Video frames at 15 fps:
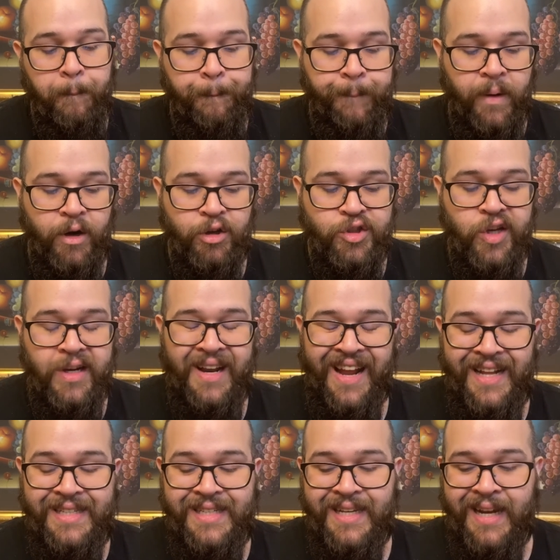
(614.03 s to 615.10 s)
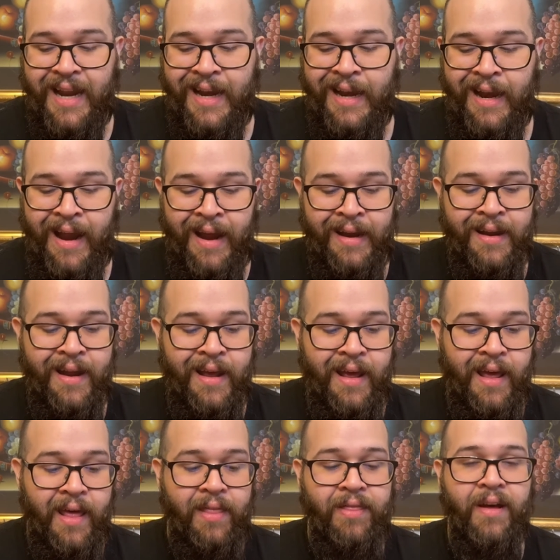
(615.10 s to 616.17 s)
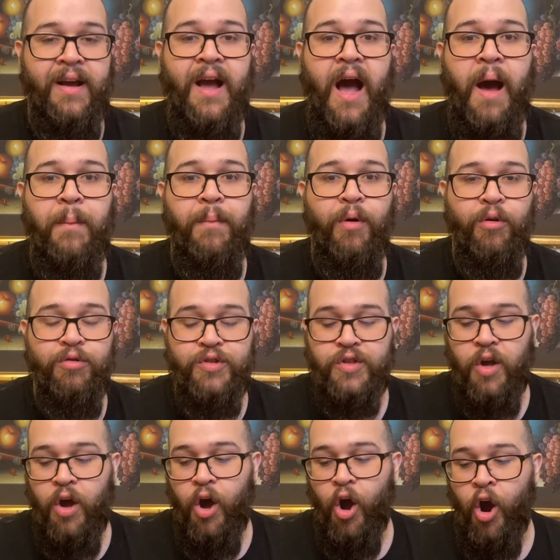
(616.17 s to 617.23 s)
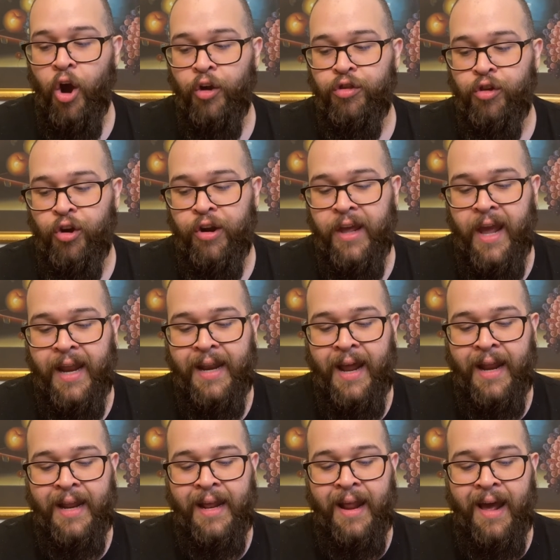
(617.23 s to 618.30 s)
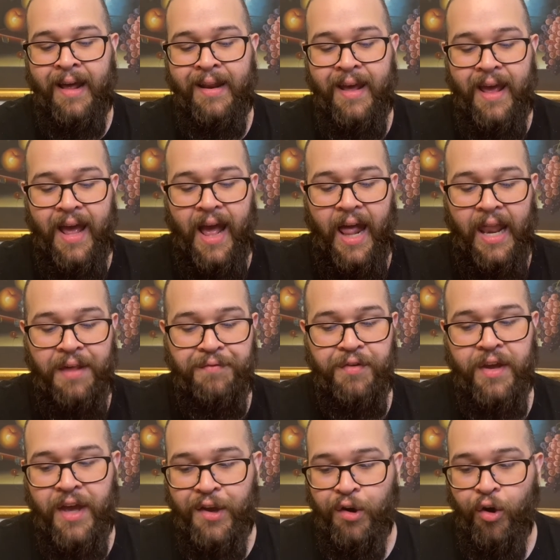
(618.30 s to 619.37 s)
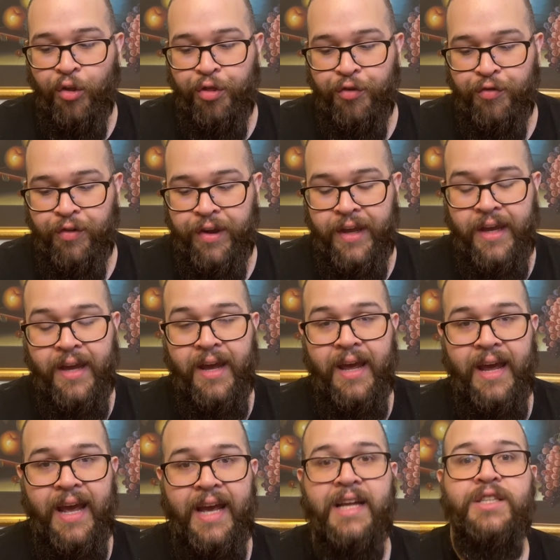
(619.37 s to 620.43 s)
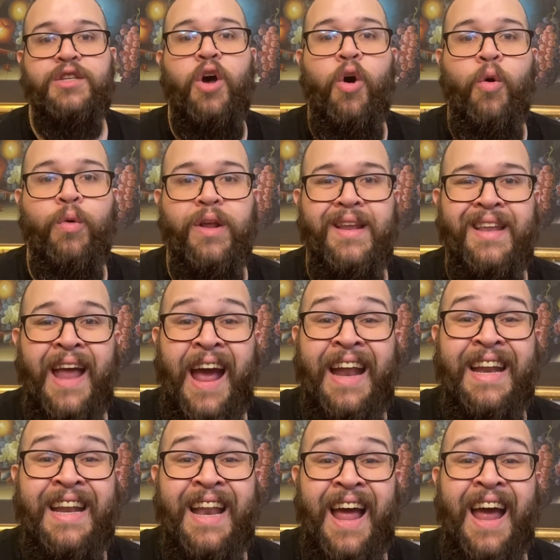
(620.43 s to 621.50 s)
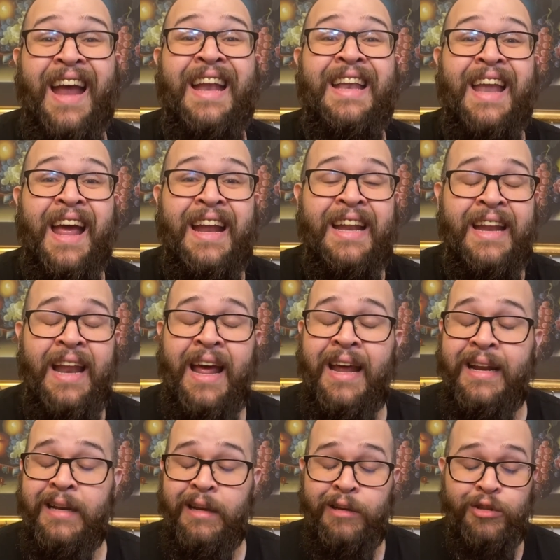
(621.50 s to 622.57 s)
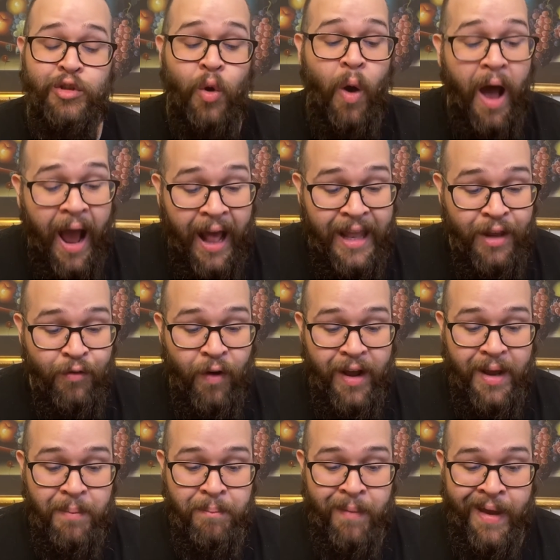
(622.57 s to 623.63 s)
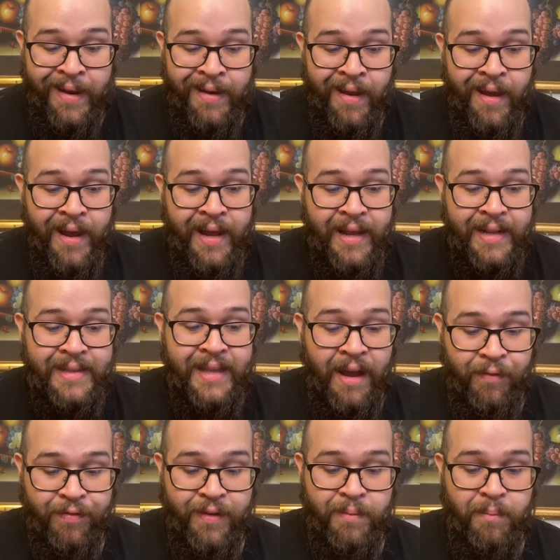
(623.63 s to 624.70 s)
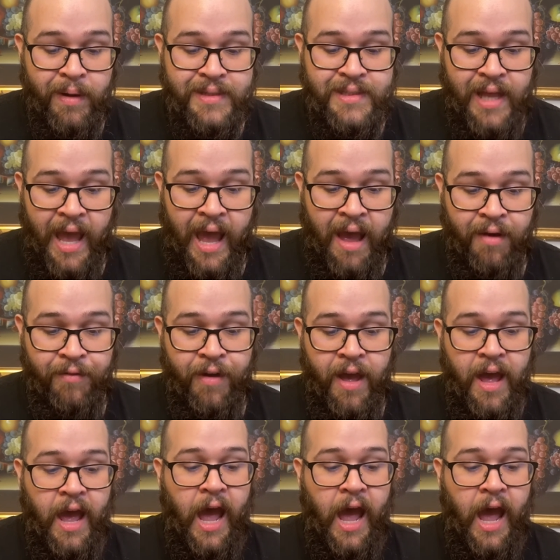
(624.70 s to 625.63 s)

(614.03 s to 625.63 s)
Butters are $19.99. The combos are $38.99. And if you get all three, it's only $99.99. So highly recommend. Definitely must have.